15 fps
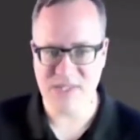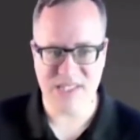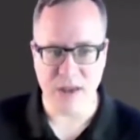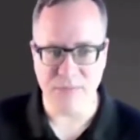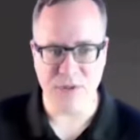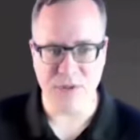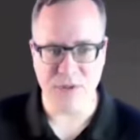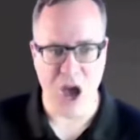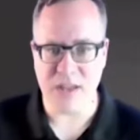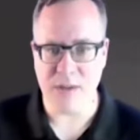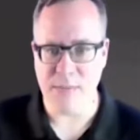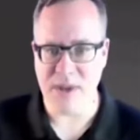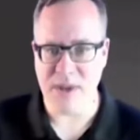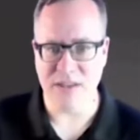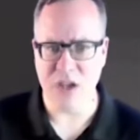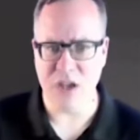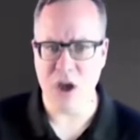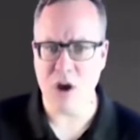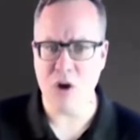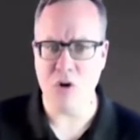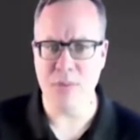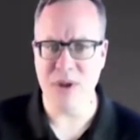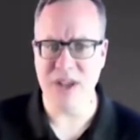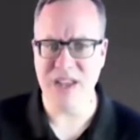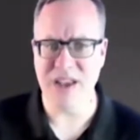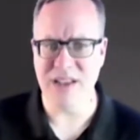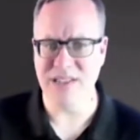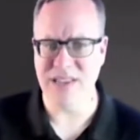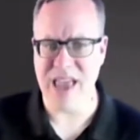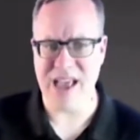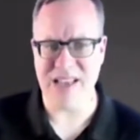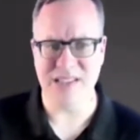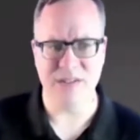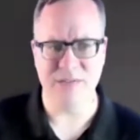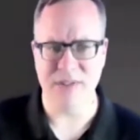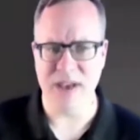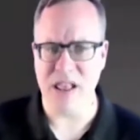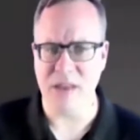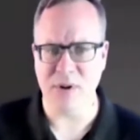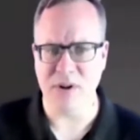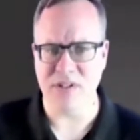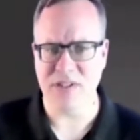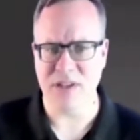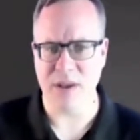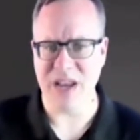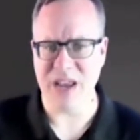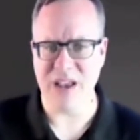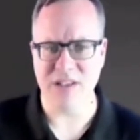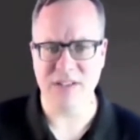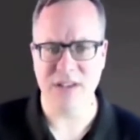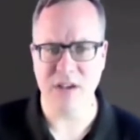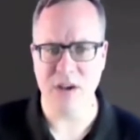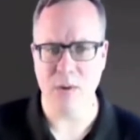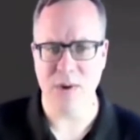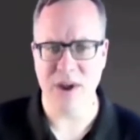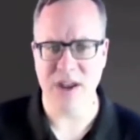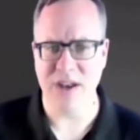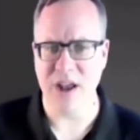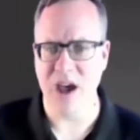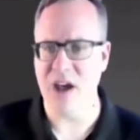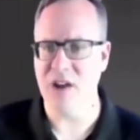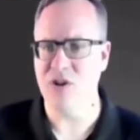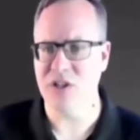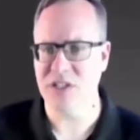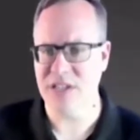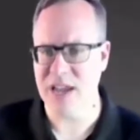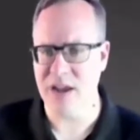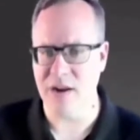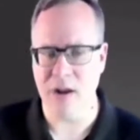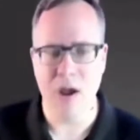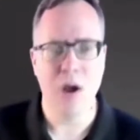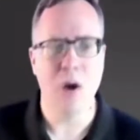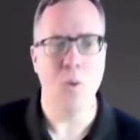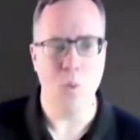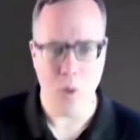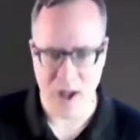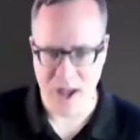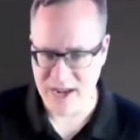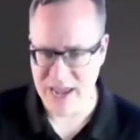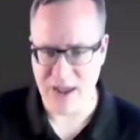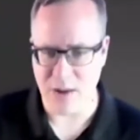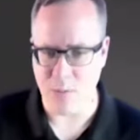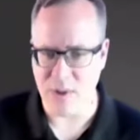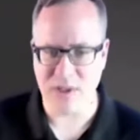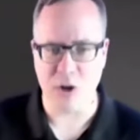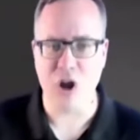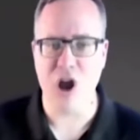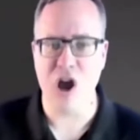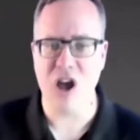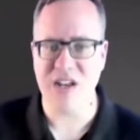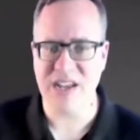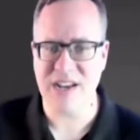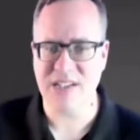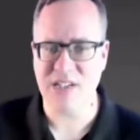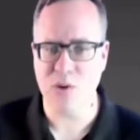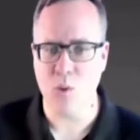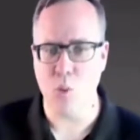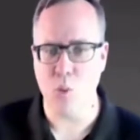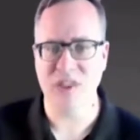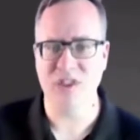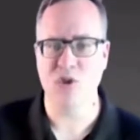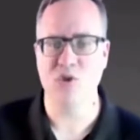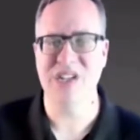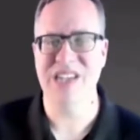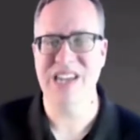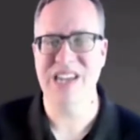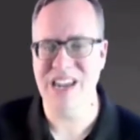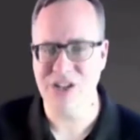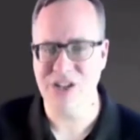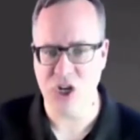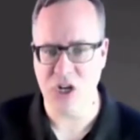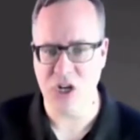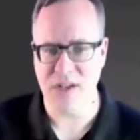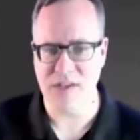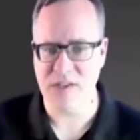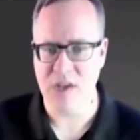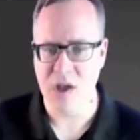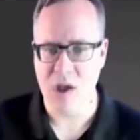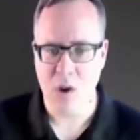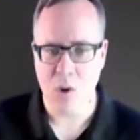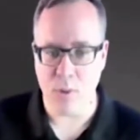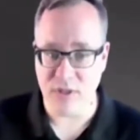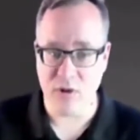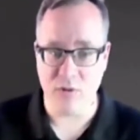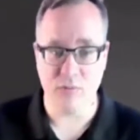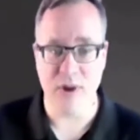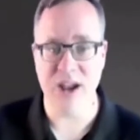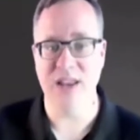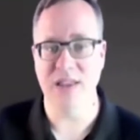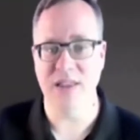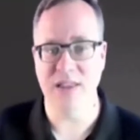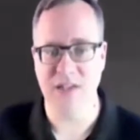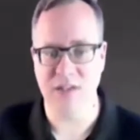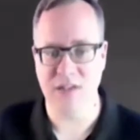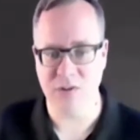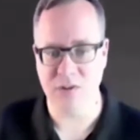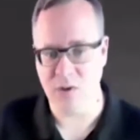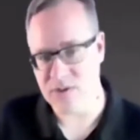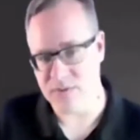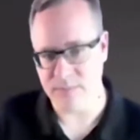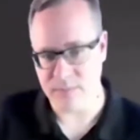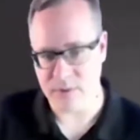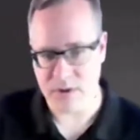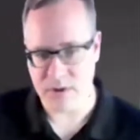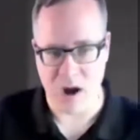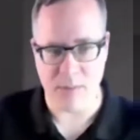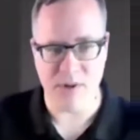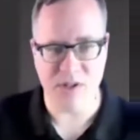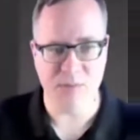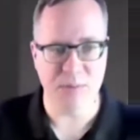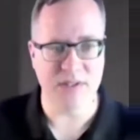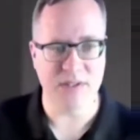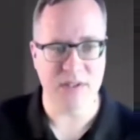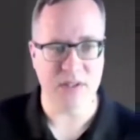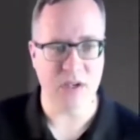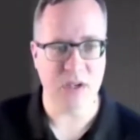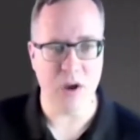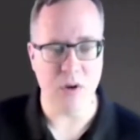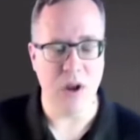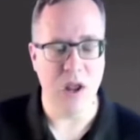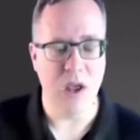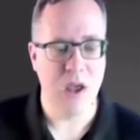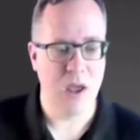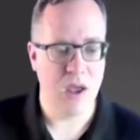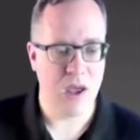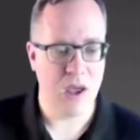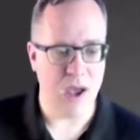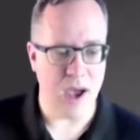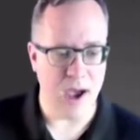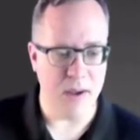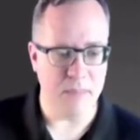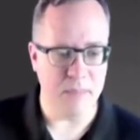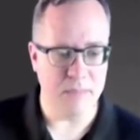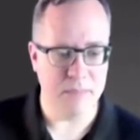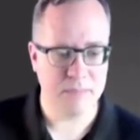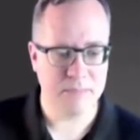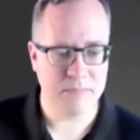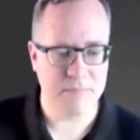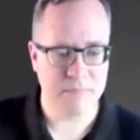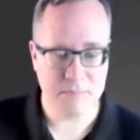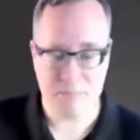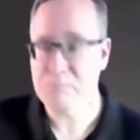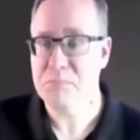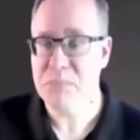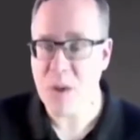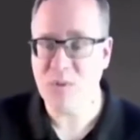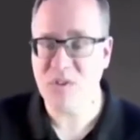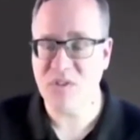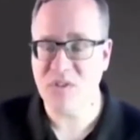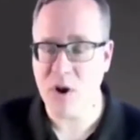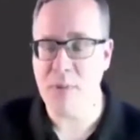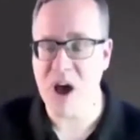self-documented the code because as a developer somebody else could go in and understand what again what their context what their intention is when they're writing these sorts of garbage pieces of code um, that was a